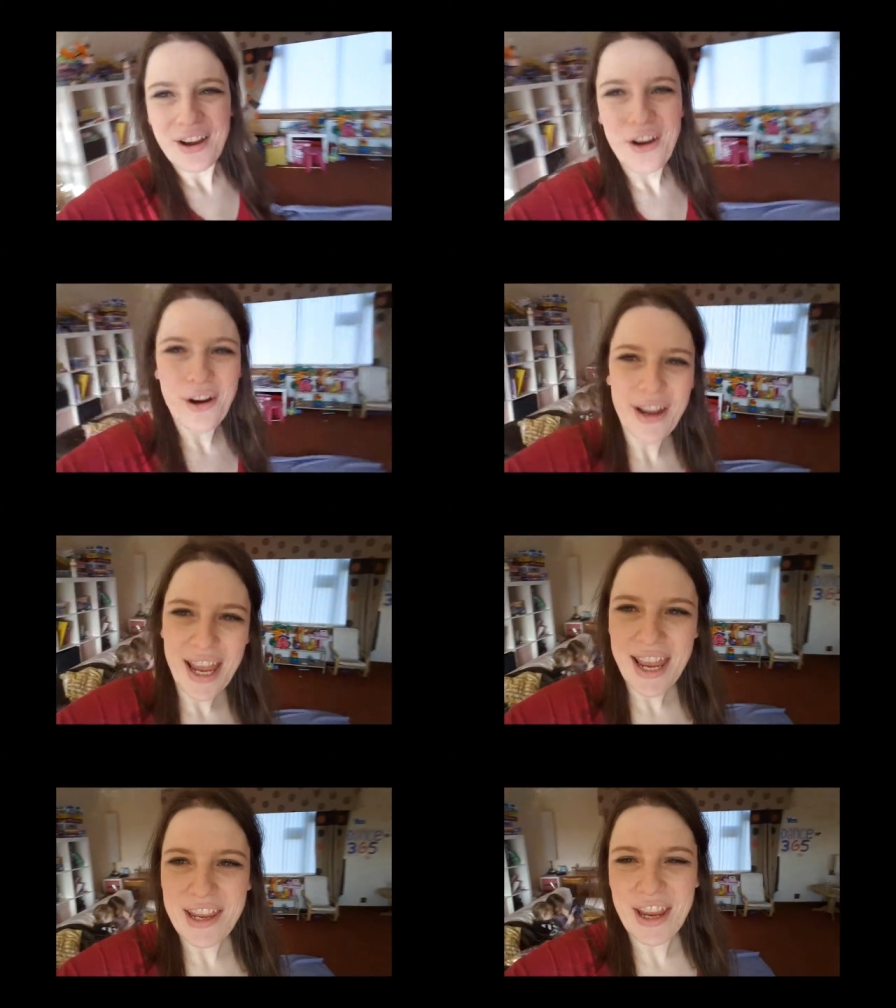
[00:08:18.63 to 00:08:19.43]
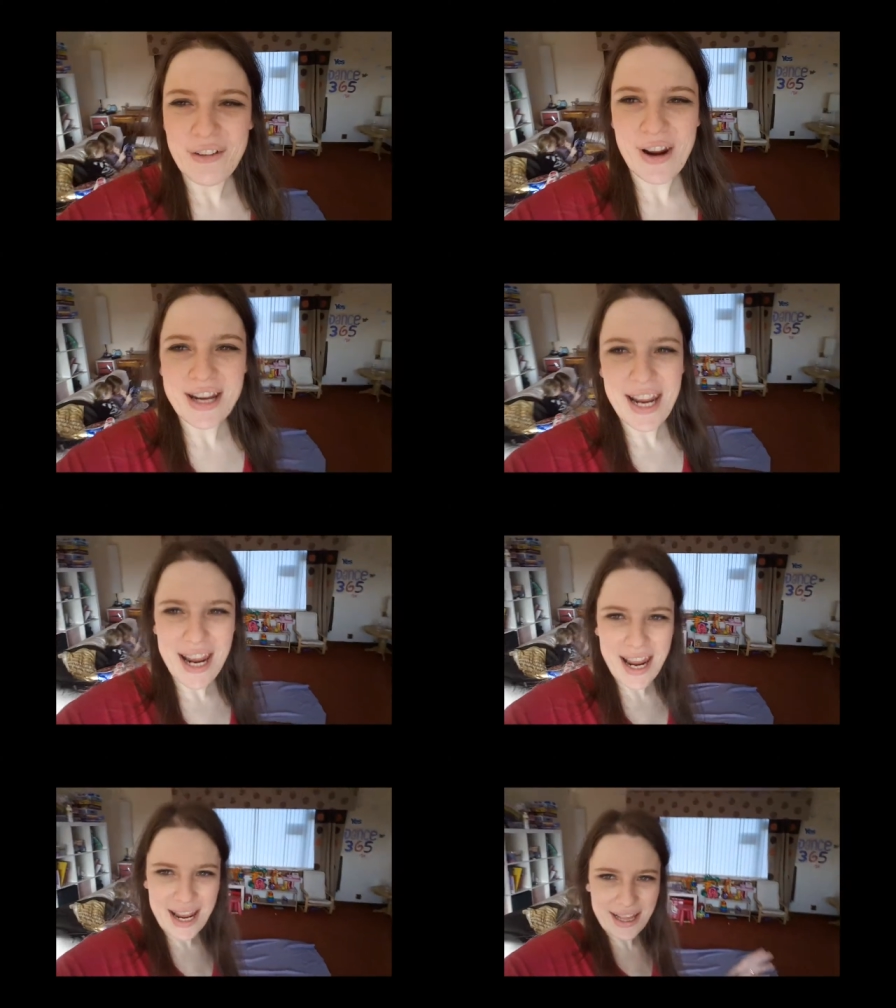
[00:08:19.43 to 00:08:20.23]
Okay, get ready.
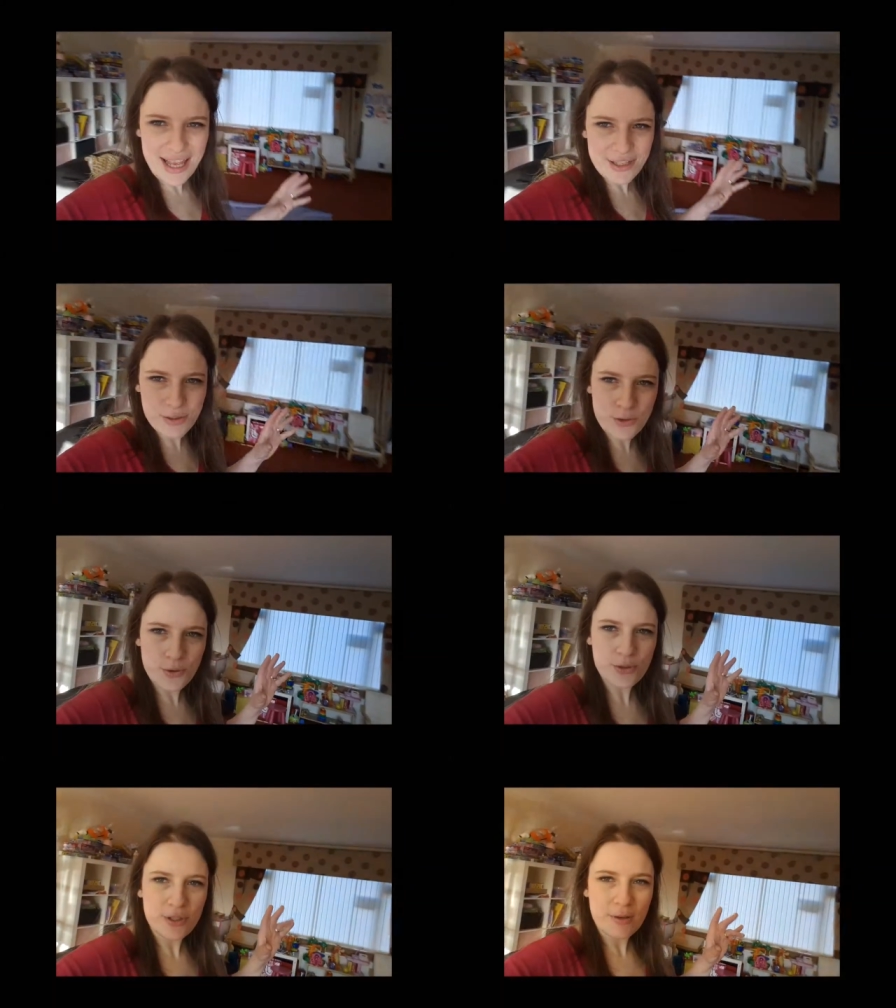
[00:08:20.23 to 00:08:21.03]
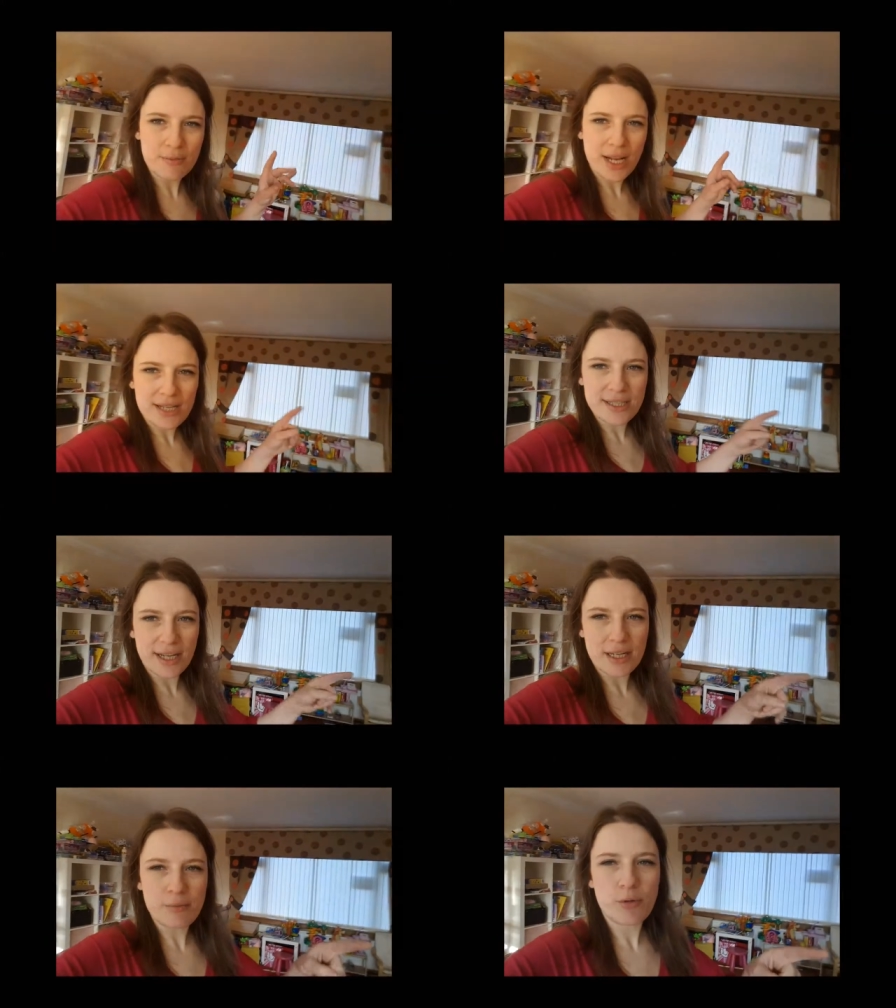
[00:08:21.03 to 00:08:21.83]
Let's do some dancing
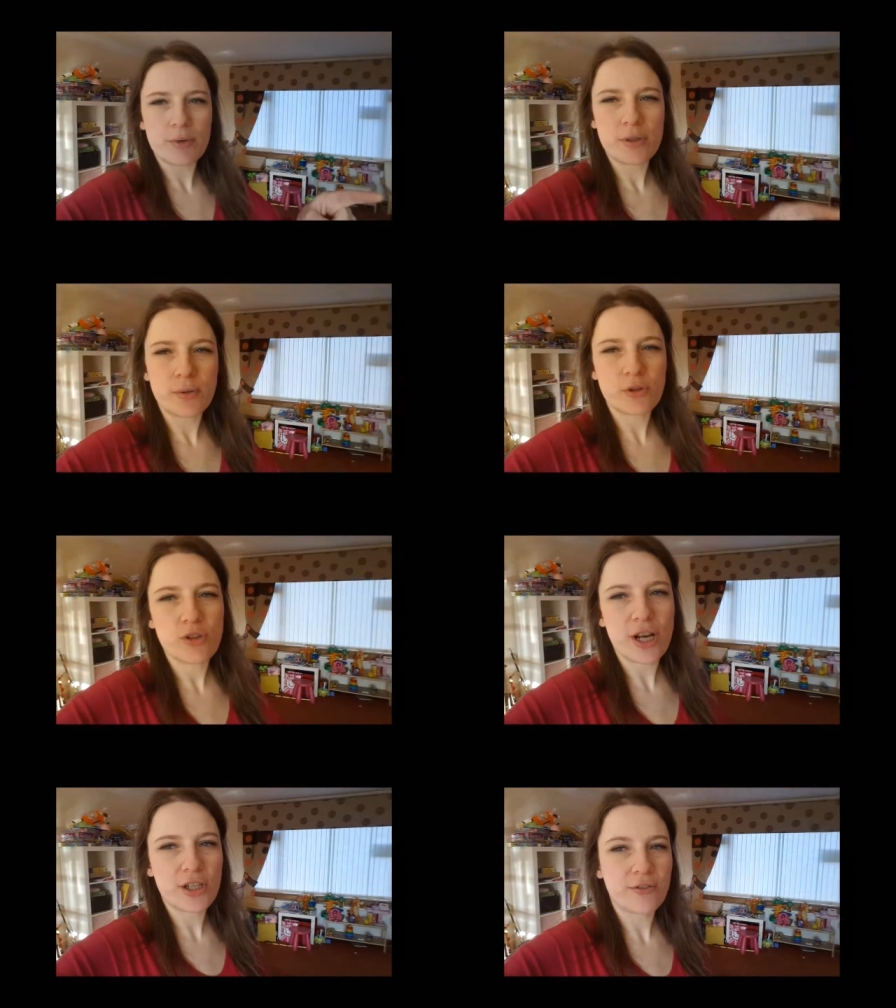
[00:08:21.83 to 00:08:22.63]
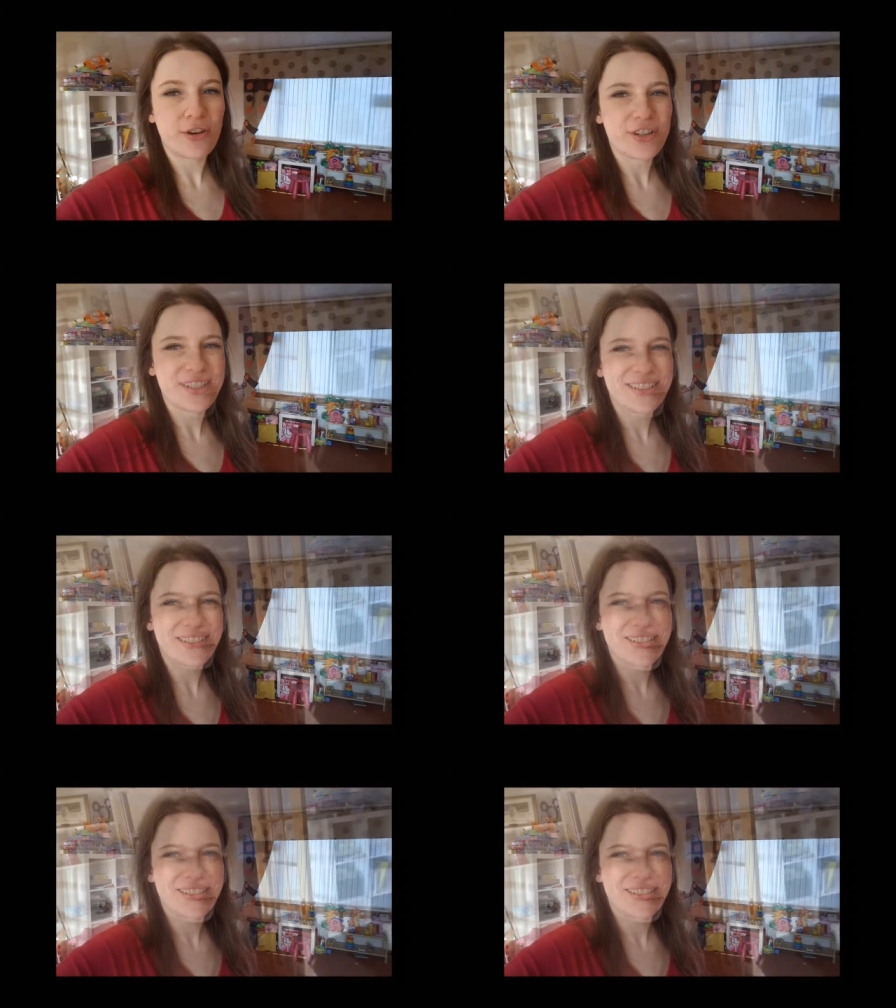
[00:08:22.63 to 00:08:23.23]
in a moment. We're stretching first.